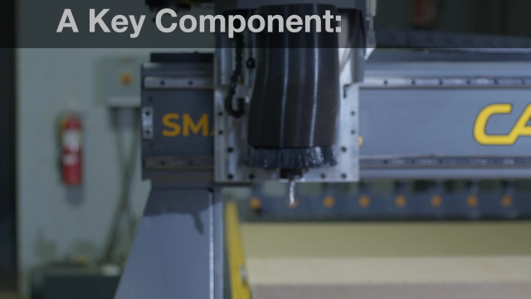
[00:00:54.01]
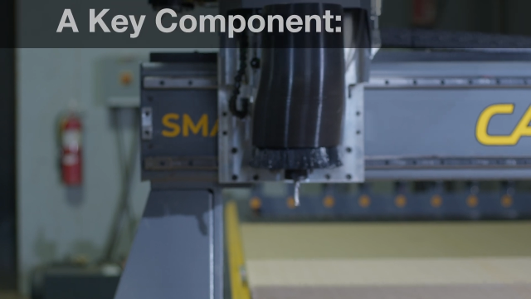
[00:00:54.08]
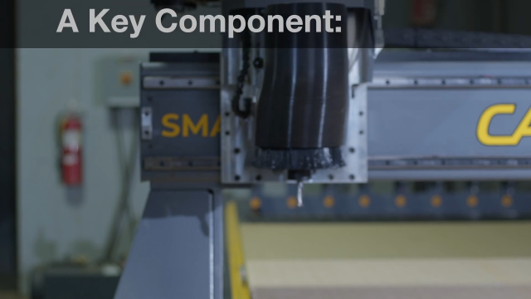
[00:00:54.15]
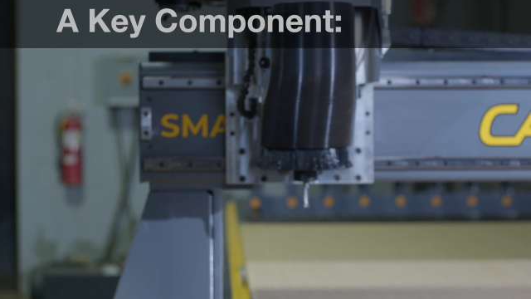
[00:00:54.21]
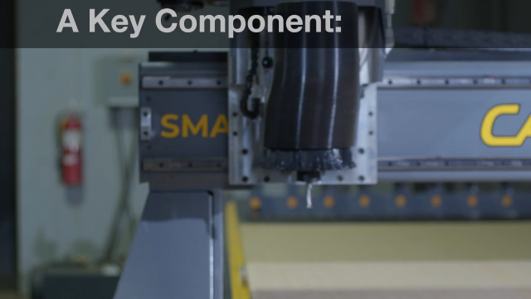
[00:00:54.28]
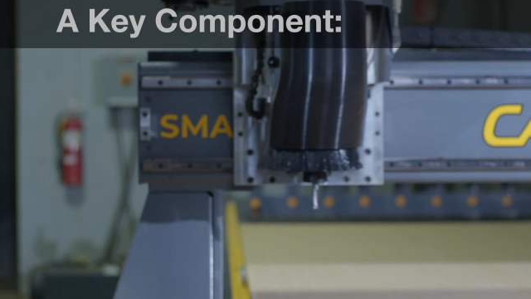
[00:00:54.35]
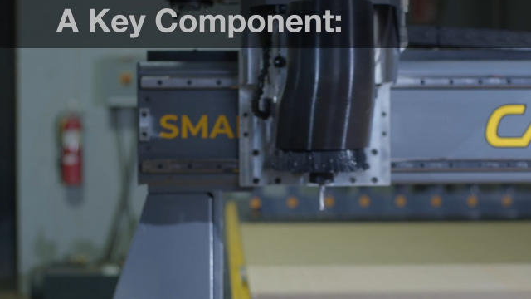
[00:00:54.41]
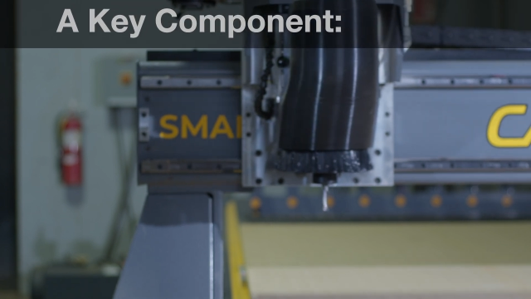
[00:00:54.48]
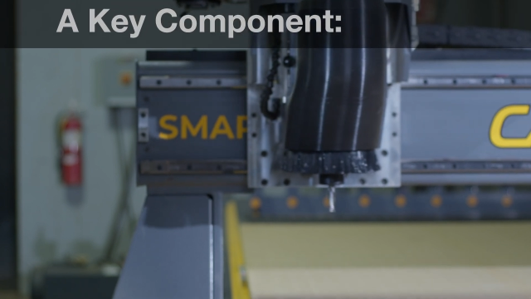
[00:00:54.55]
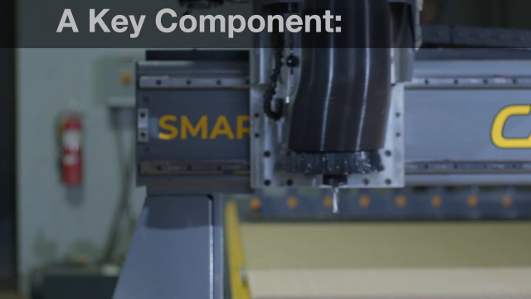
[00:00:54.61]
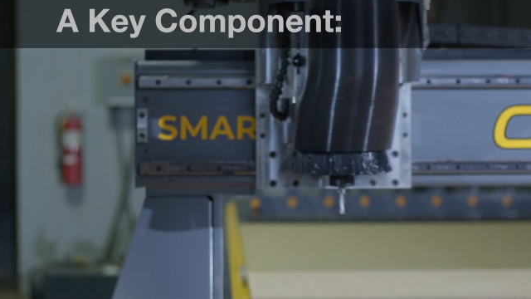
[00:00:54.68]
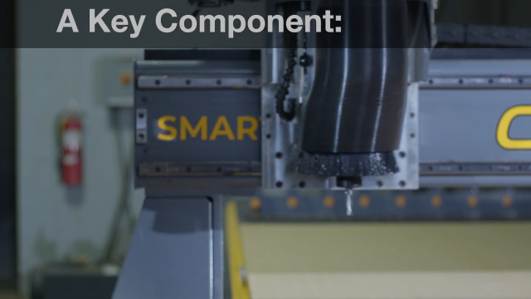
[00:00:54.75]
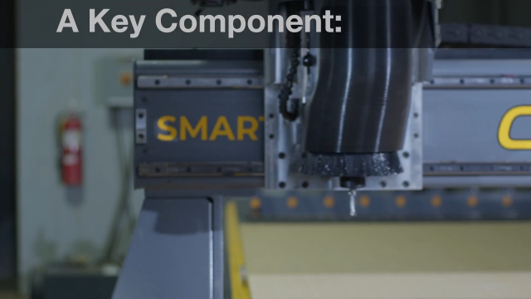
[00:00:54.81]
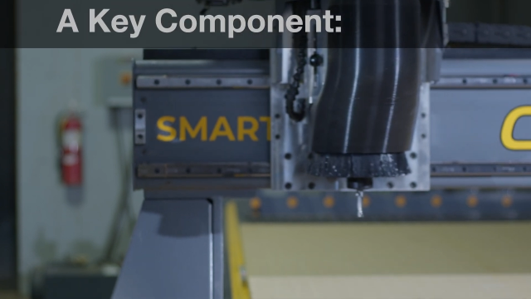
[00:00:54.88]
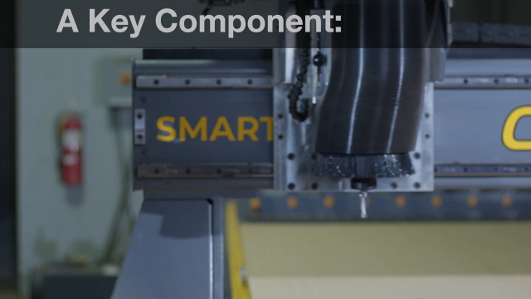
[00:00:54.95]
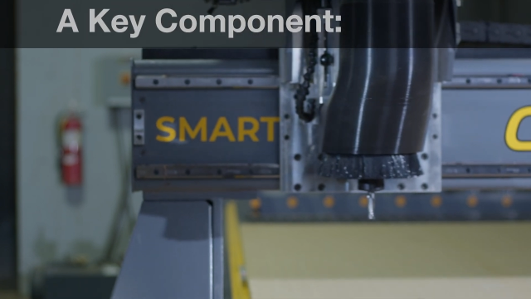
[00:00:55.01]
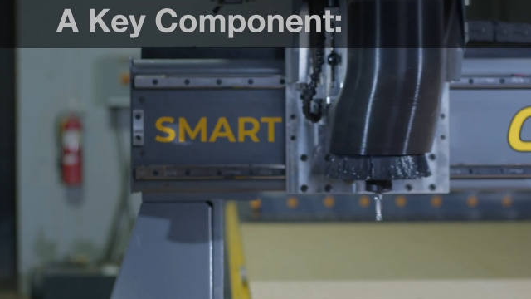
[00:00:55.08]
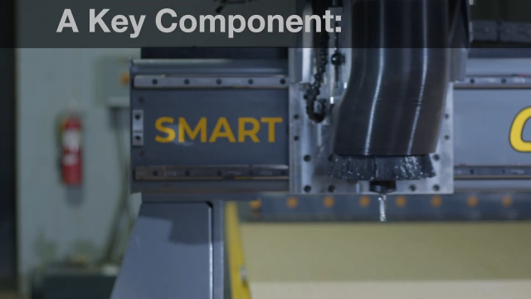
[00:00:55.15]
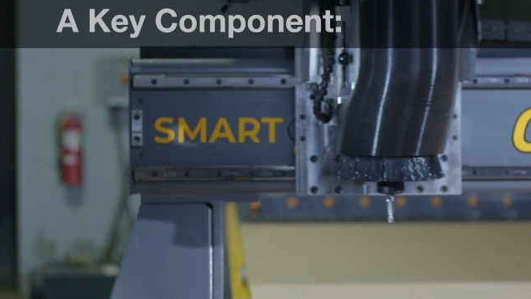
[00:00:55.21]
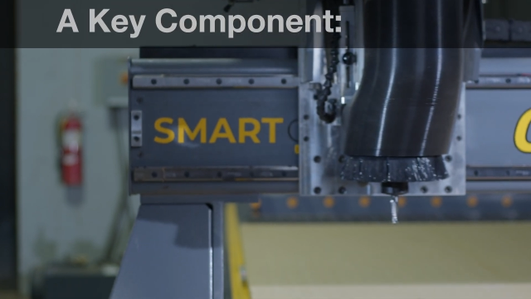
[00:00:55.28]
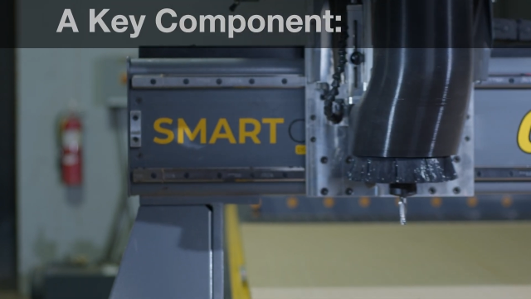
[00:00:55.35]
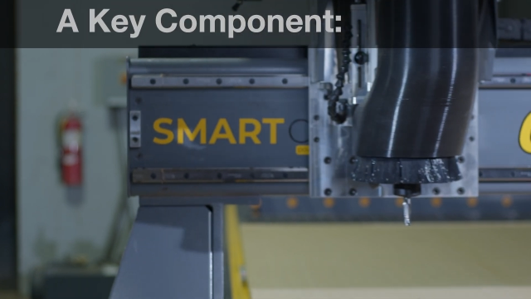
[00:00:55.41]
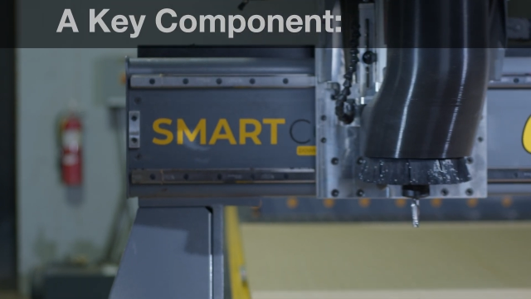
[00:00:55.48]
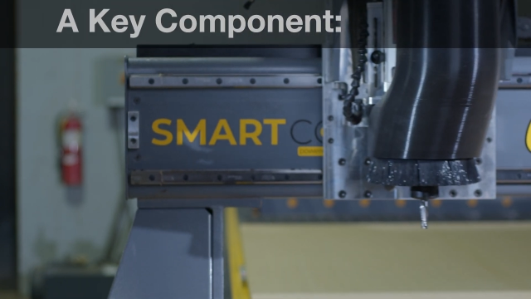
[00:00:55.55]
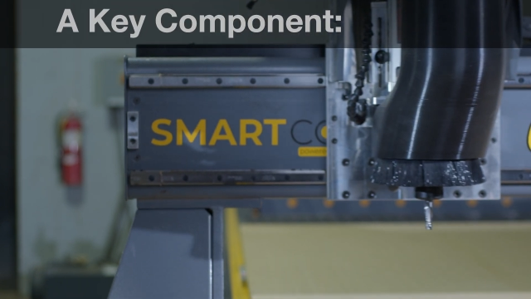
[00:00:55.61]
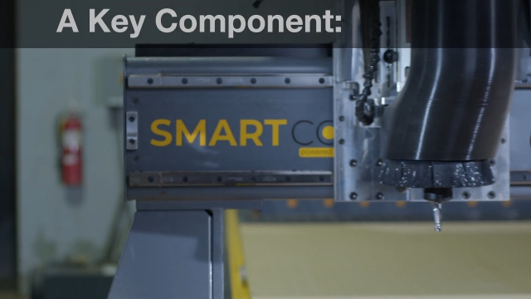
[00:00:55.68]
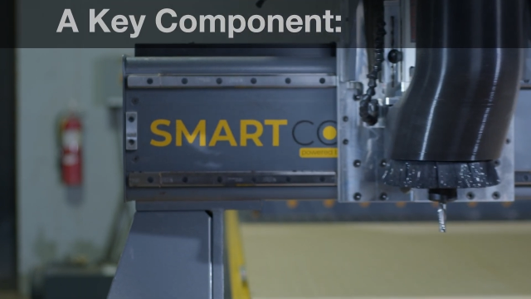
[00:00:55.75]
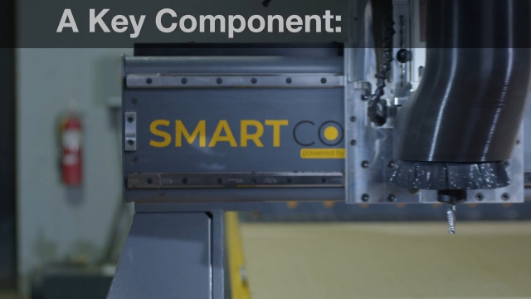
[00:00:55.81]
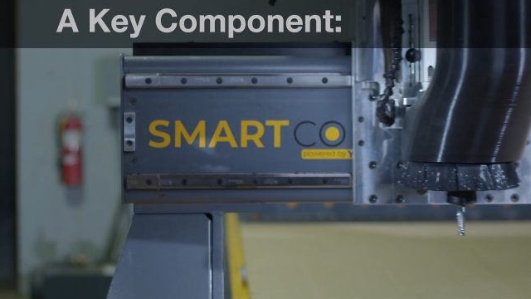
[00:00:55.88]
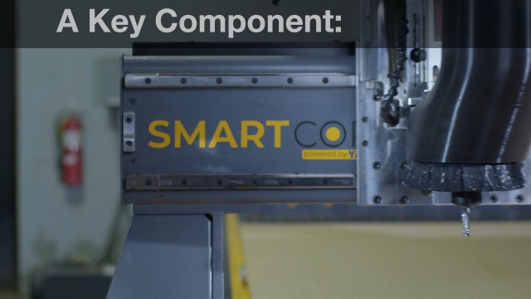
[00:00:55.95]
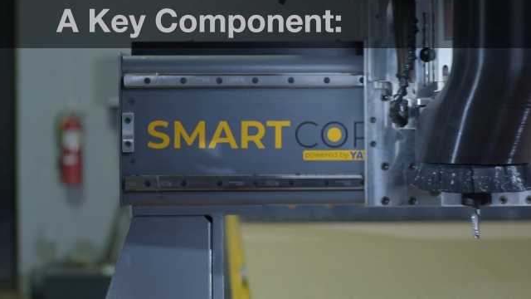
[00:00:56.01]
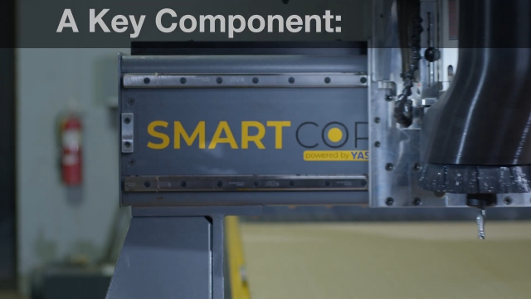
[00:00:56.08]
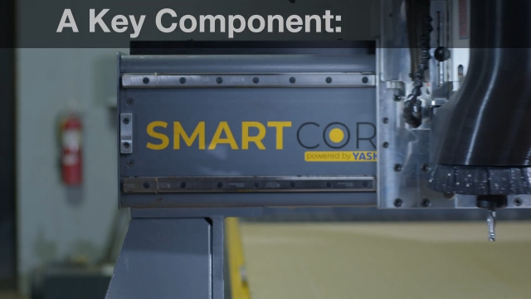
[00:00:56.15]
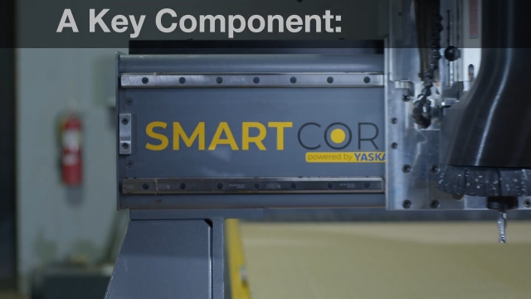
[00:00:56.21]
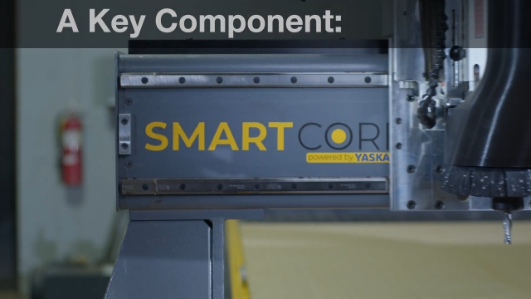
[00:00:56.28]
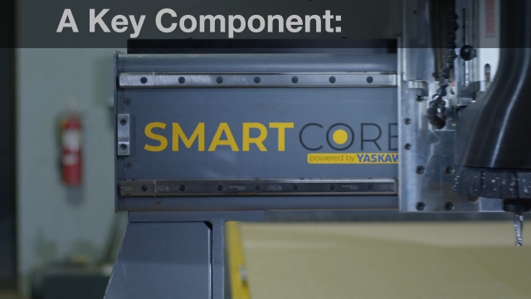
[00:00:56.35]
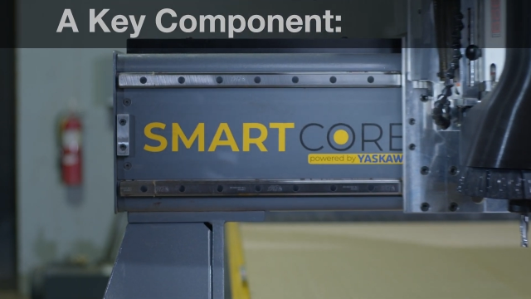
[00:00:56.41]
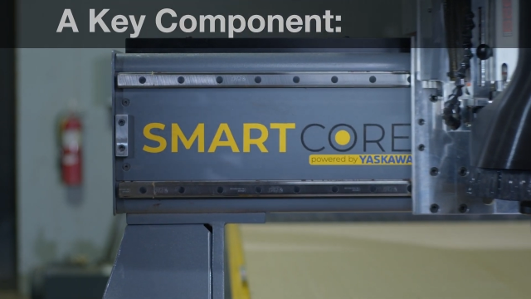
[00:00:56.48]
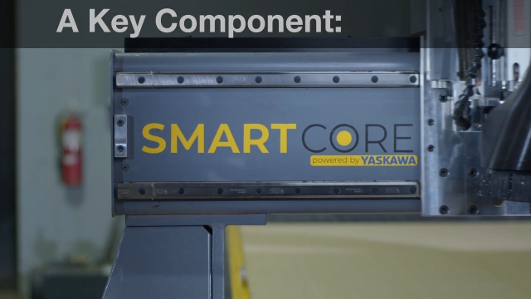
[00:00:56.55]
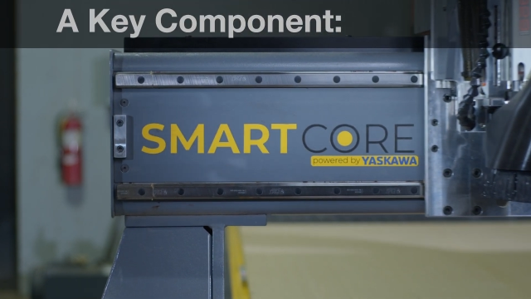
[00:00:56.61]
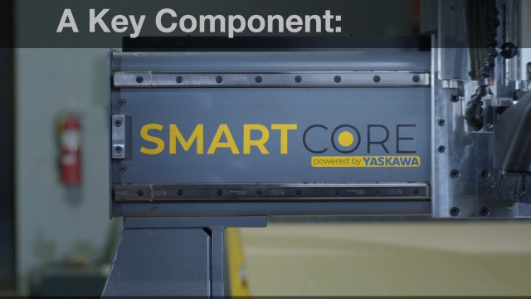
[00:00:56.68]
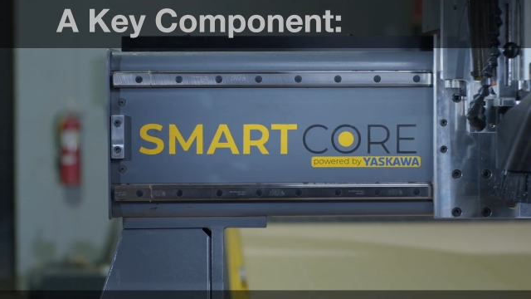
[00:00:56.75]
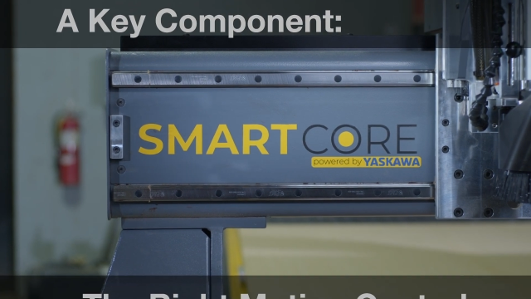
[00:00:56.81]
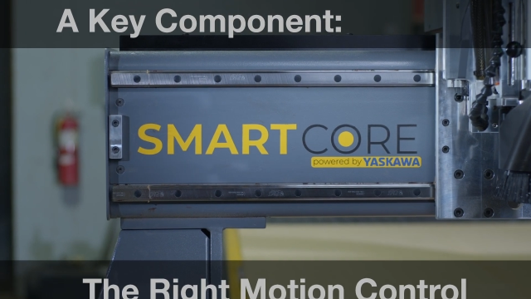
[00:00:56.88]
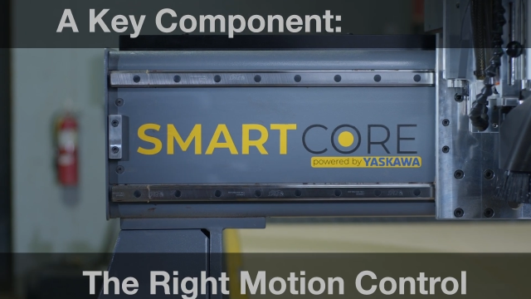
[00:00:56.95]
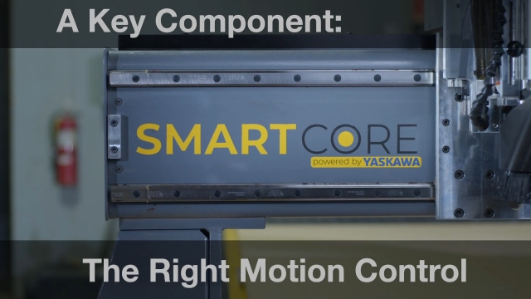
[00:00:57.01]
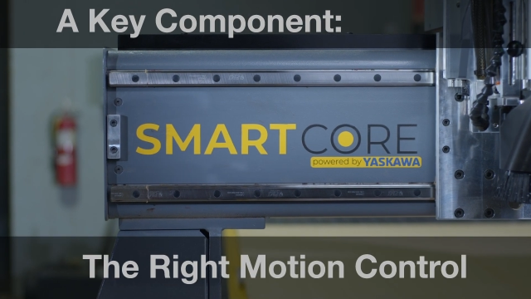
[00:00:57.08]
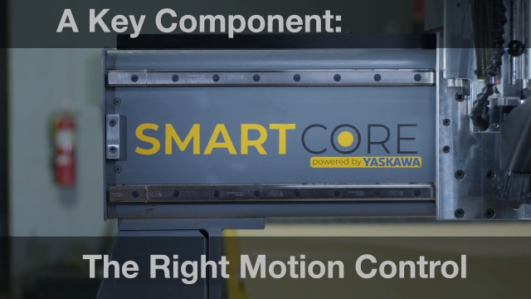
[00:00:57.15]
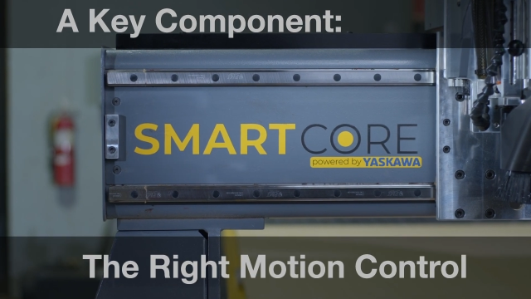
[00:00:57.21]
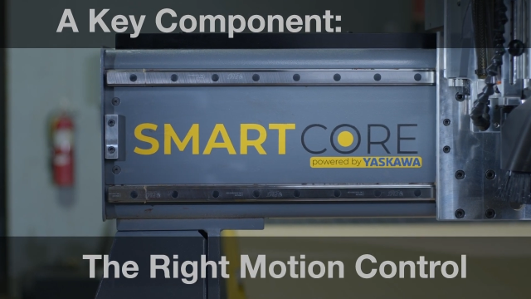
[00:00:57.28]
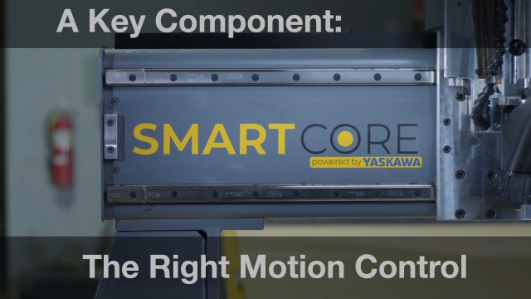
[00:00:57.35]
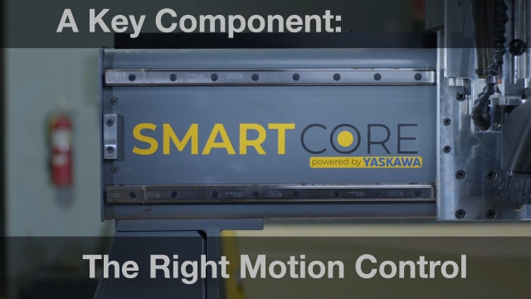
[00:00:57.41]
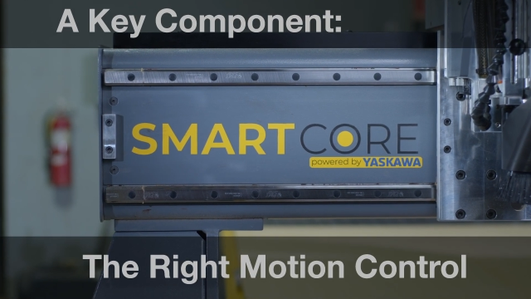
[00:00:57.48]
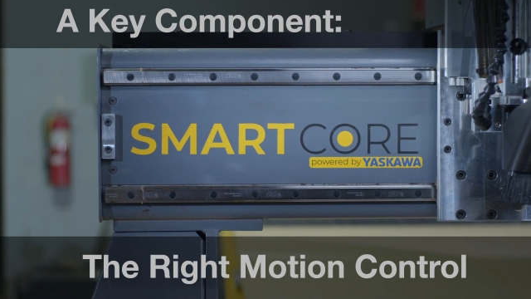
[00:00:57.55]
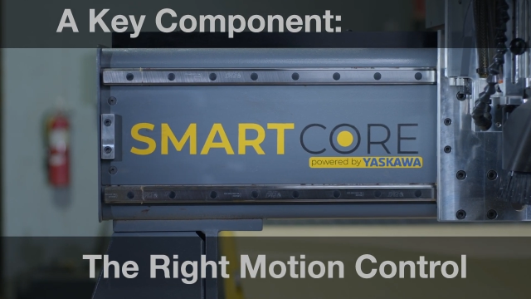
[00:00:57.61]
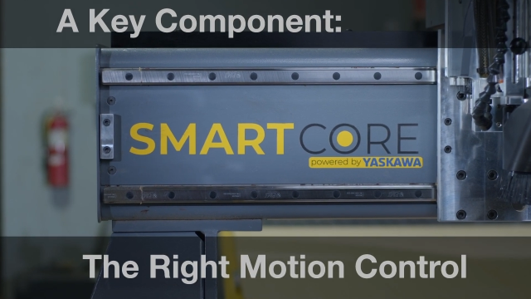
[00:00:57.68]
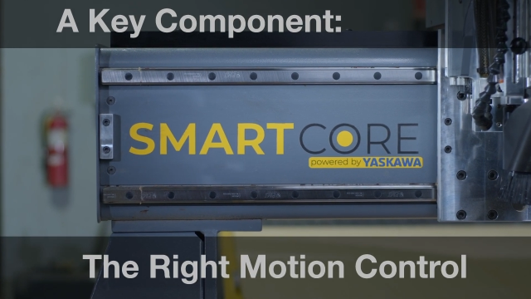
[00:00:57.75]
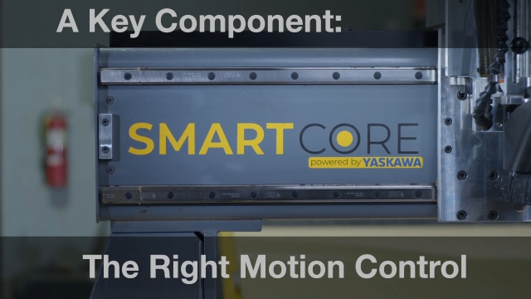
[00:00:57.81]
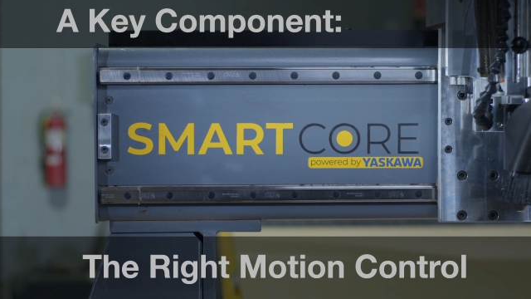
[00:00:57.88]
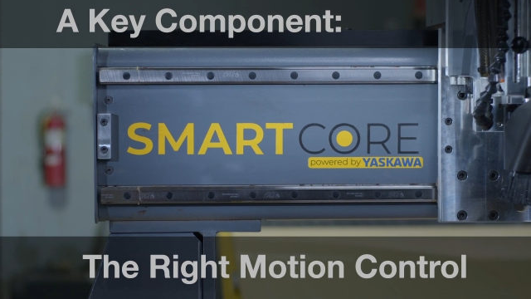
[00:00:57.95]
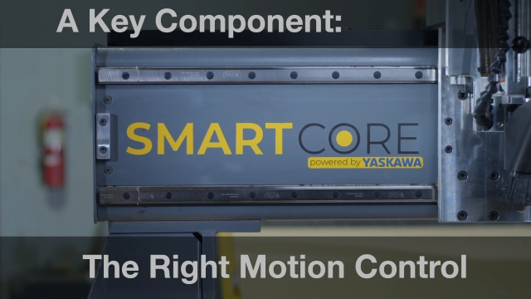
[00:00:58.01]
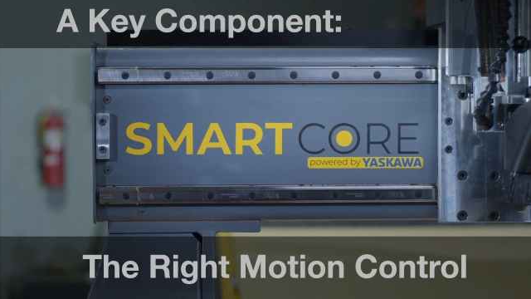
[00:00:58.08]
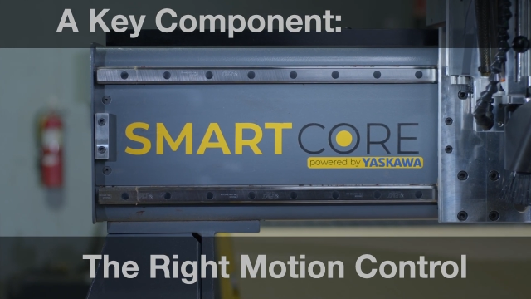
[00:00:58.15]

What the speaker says: No face is visible, so there are no lips to read.